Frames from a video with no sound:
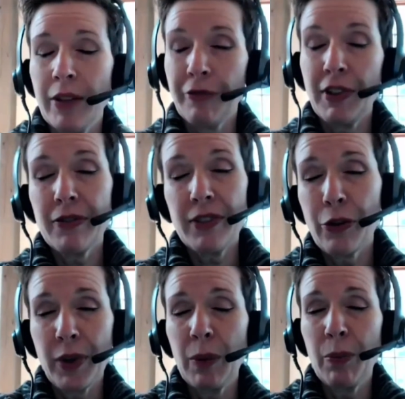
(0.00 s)
and
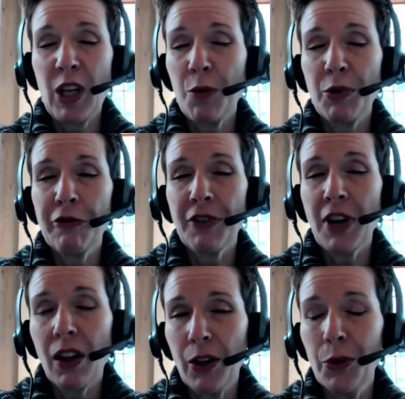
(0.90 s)
53 people
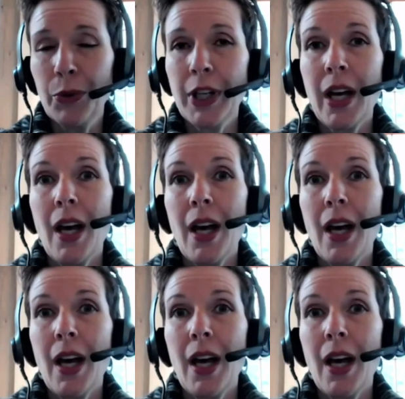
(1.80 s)
followed.